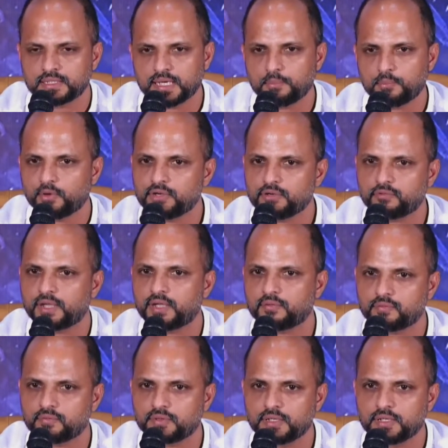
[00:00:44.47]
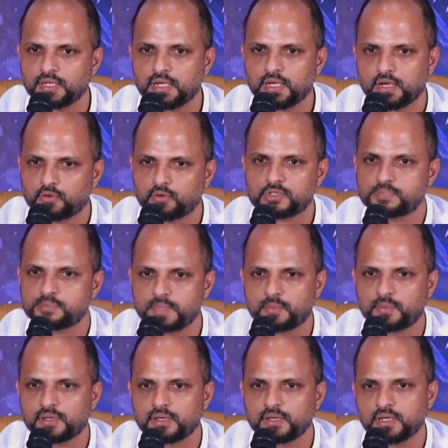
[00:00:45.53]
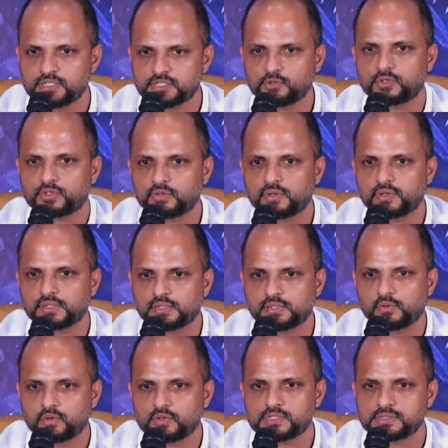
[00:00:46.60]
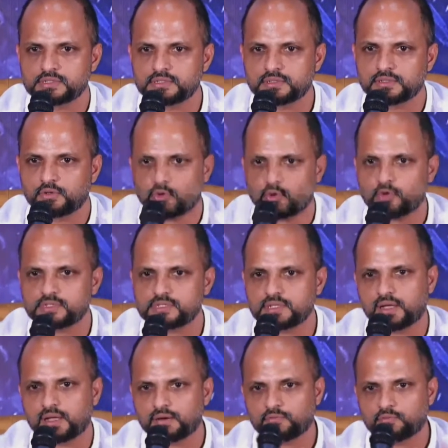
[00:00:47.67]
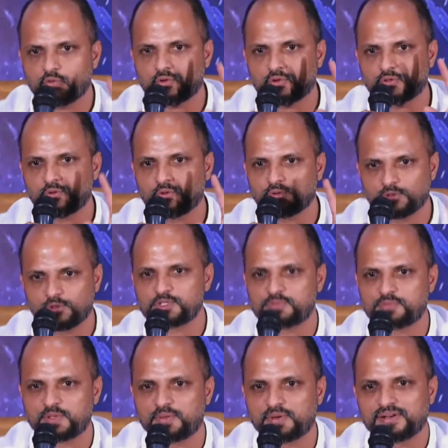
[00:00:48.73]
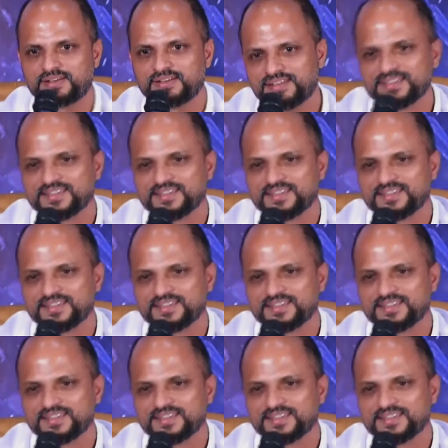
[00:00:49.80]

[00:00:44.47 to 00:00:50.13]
3.5 crores people stood together. Those crores are for those people.